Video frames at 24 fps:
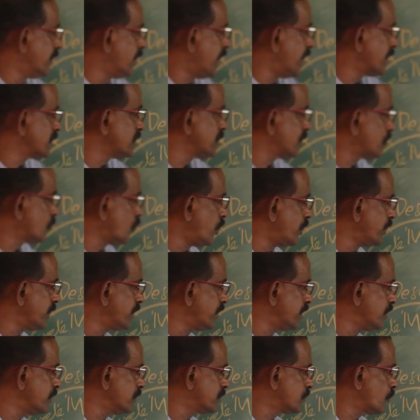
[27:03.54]
larger
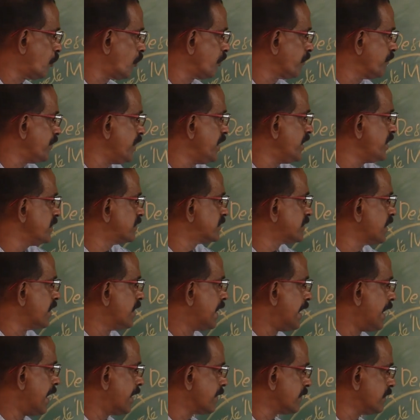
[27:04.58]
quantity is always
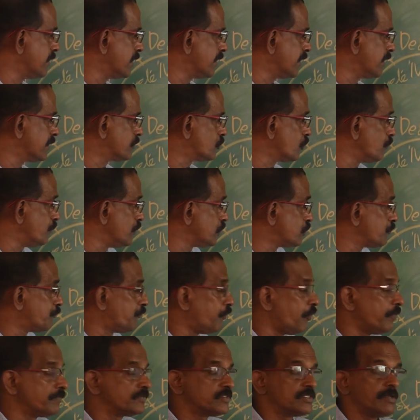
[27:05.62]
aggregate. So, which
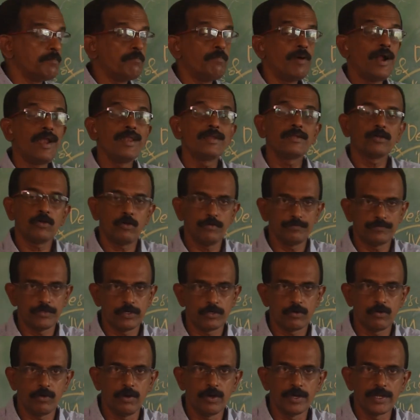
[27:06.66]
forms the bulk of the
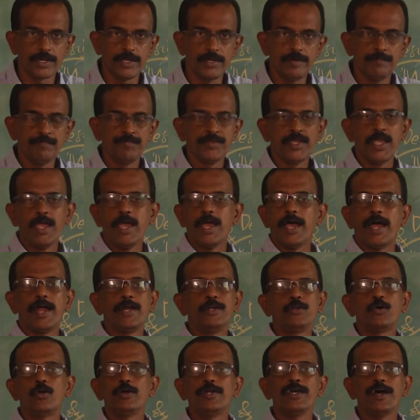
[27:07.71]
concrete
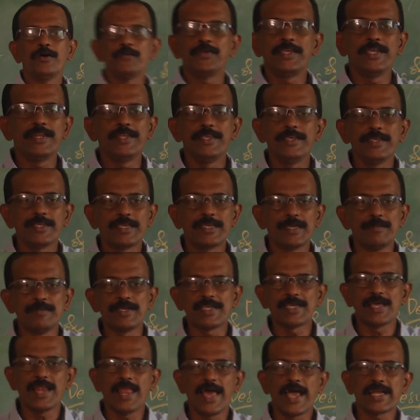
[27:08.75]
and do not have any
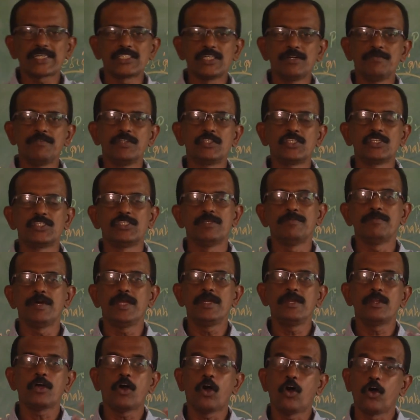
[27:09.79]
chemical action with the
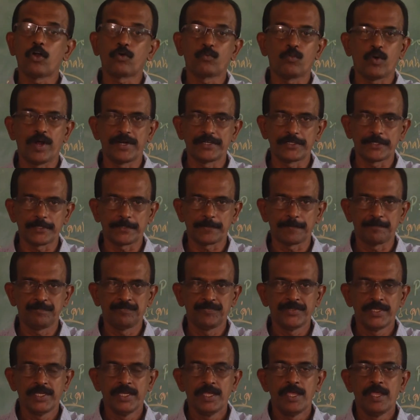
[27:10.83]
cement or water.
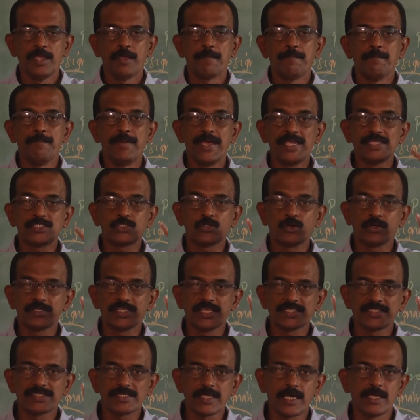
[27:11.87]
Based on
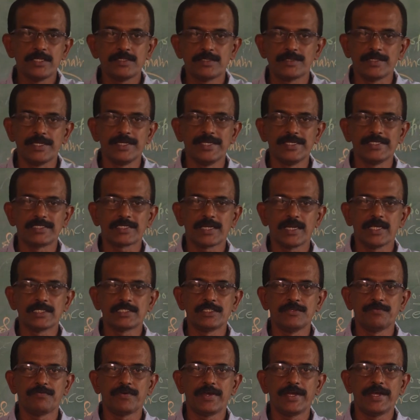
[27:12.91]
the size, it is
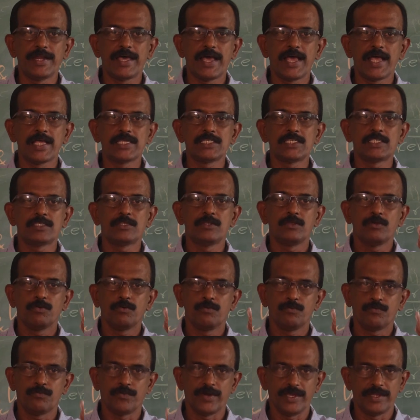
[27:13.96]
classified as
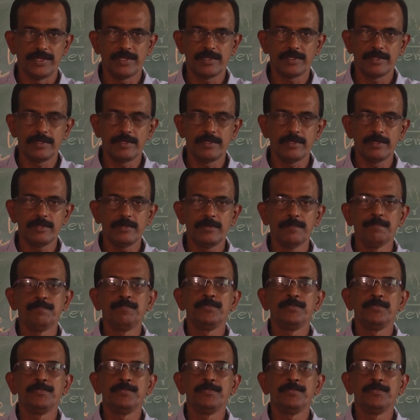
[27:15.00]
fine aggregate,